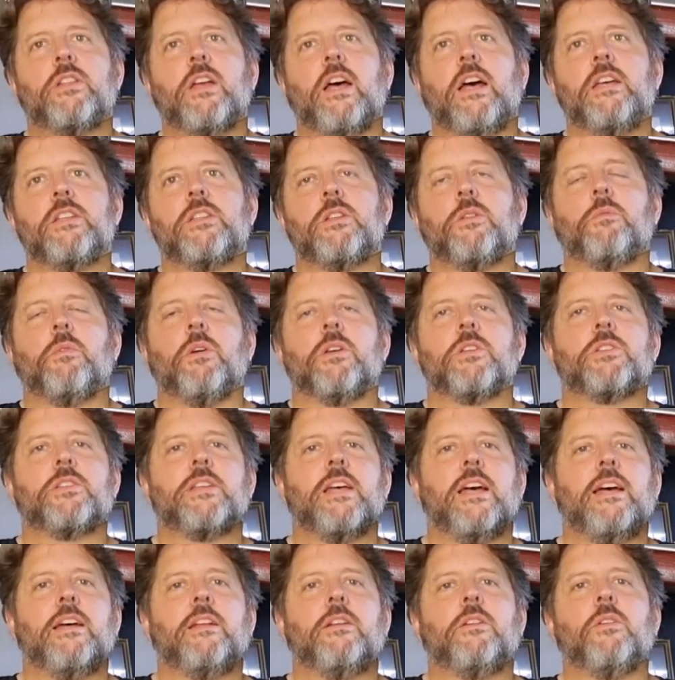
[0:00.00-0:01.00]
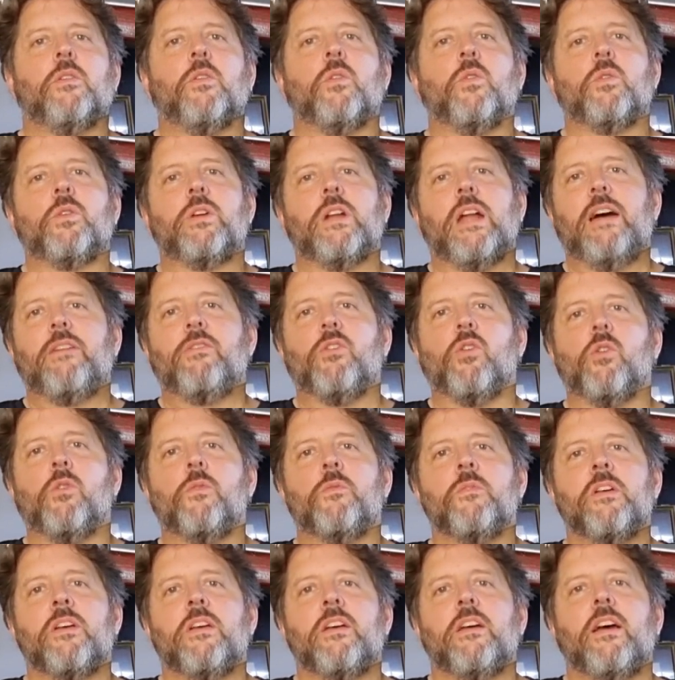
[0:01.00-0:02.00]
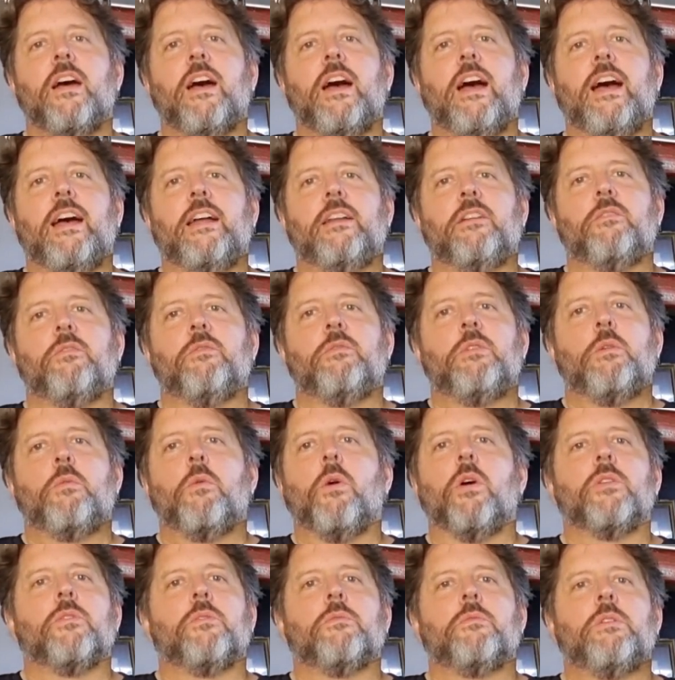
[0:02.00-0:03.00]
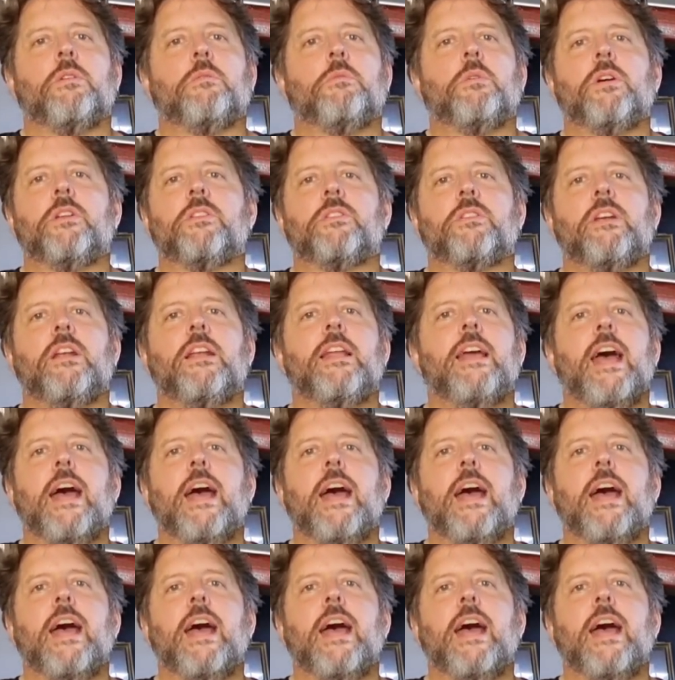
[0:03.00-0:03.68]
days it was sand or gravel, and there weren't really